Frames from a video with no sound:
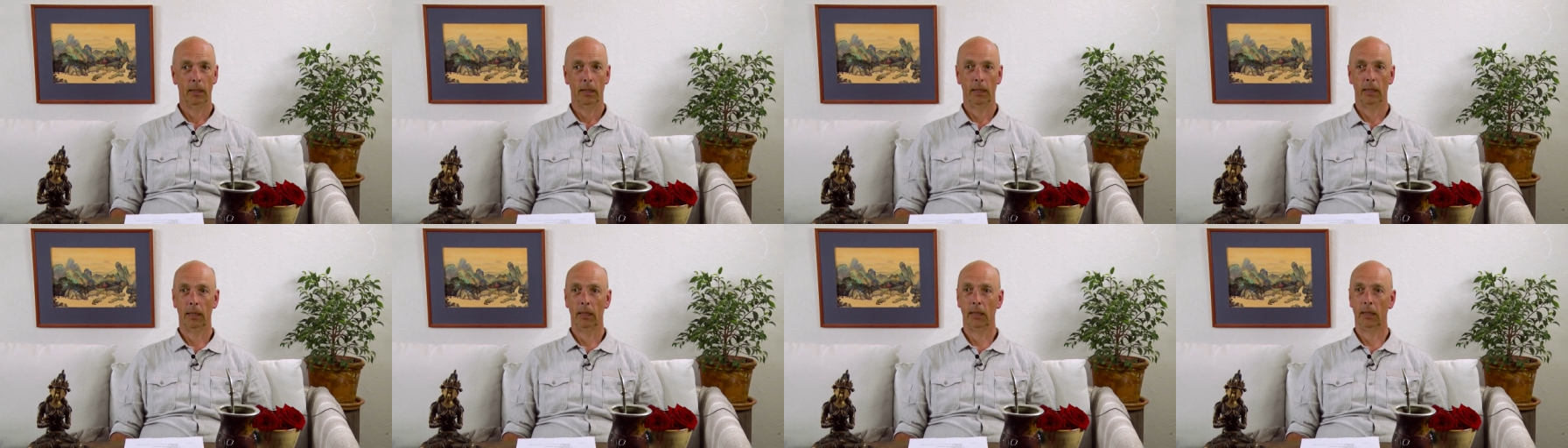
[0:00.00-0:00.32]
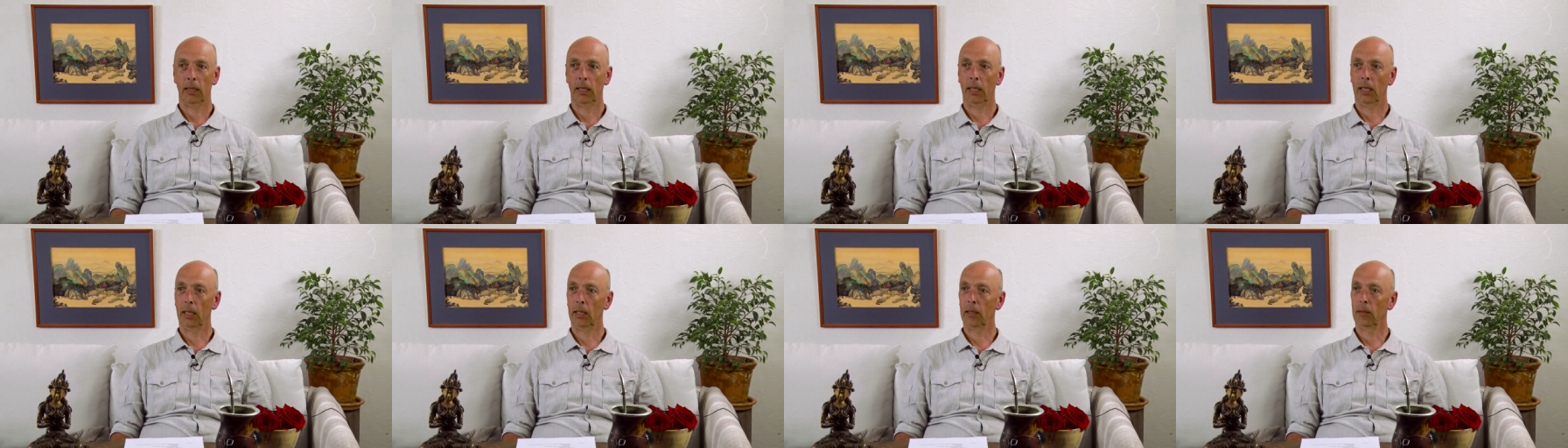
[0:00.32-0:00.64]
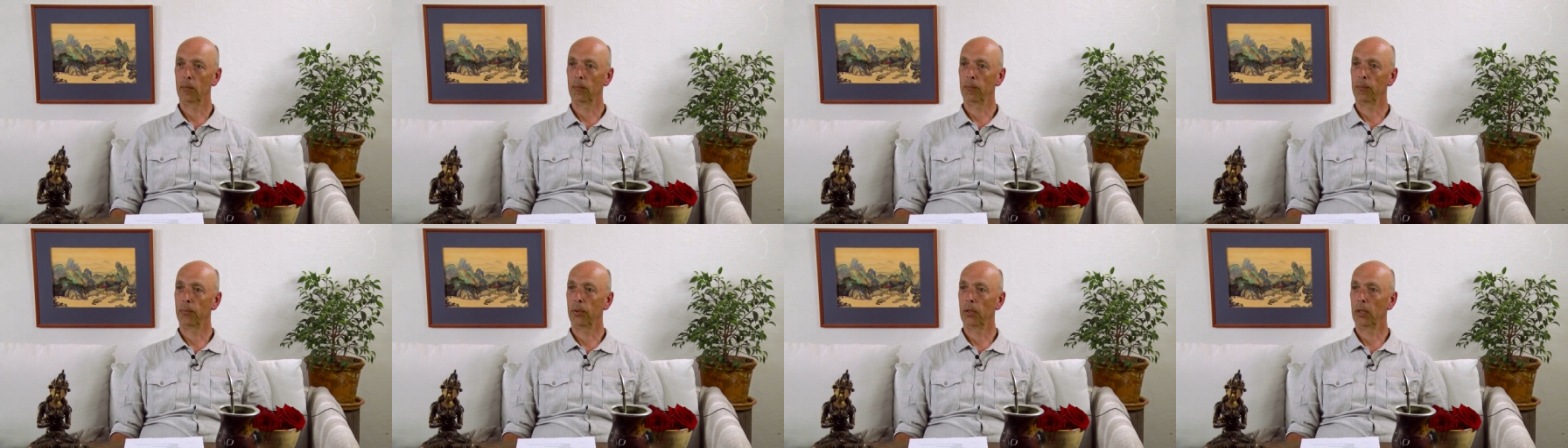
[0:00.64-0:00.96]
And
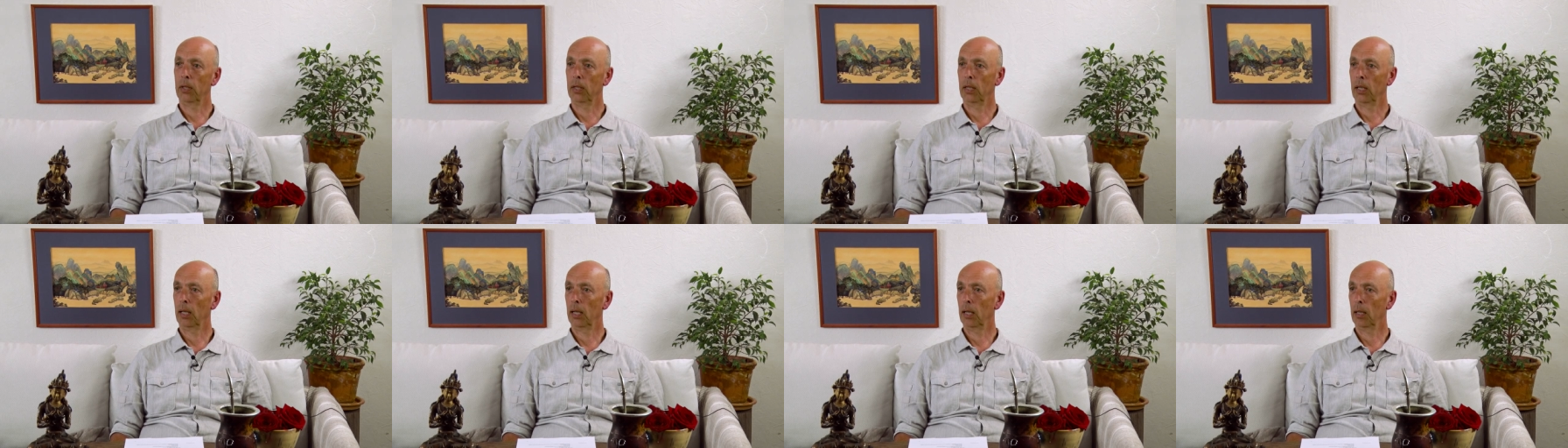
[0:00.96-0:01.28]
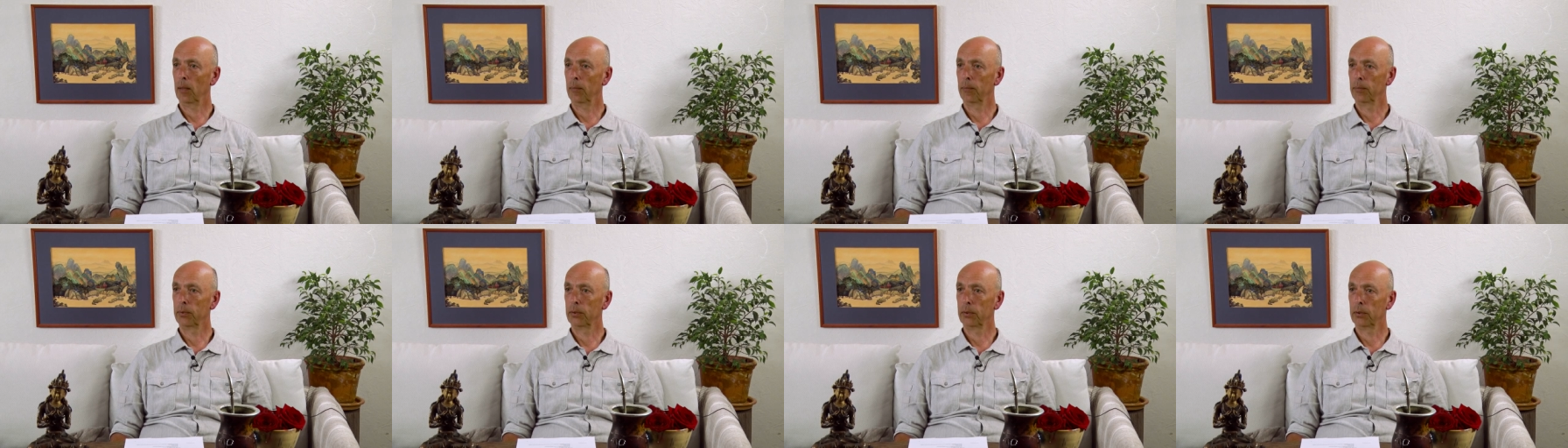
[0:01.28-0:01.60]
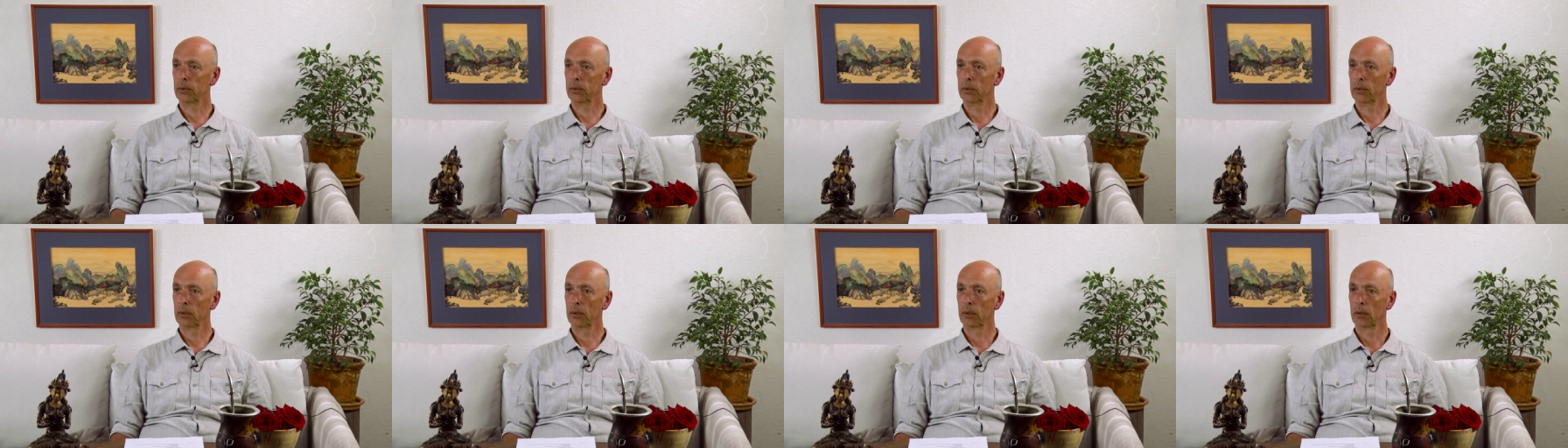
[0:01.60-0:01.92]
then
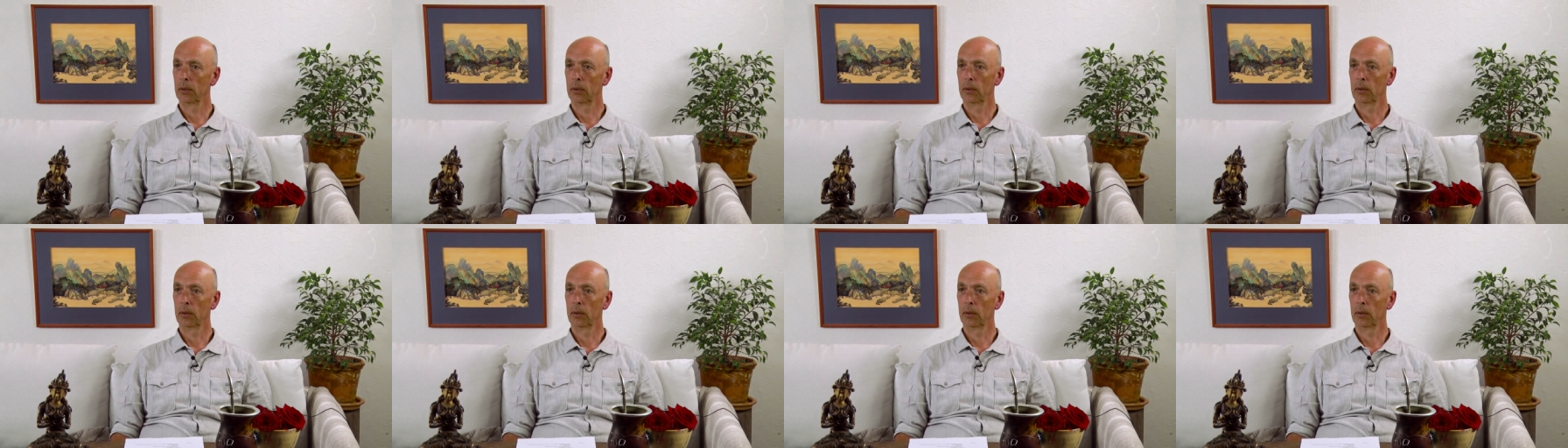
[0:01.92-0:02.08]
perhaps